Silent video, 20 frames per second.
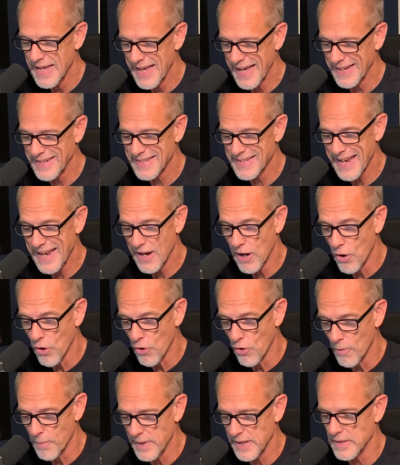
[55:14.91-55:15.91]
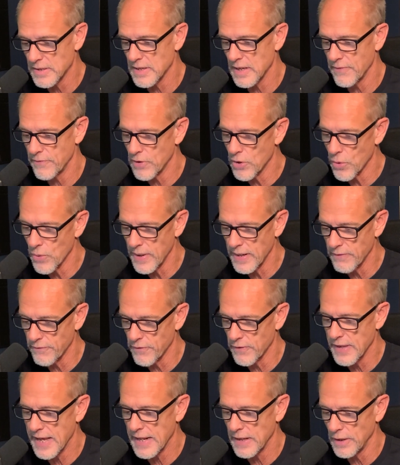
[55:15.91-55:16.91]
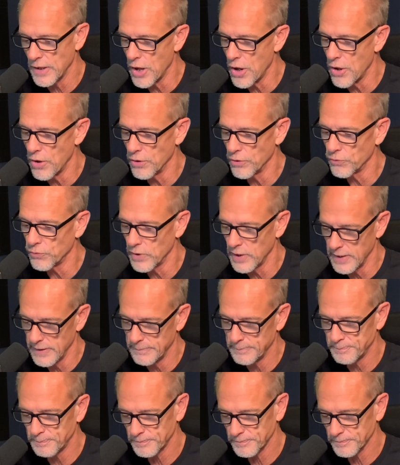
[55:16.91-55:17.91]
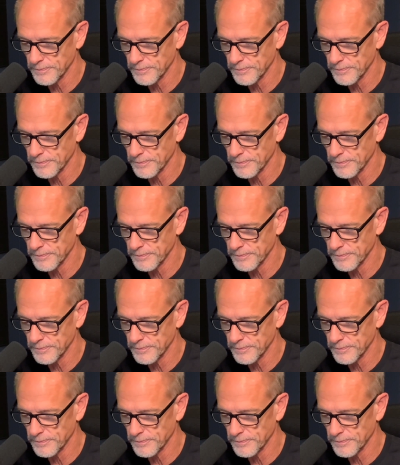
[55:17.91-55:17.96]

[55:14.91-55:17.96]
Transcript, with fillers: and stay home instead of going for that long run.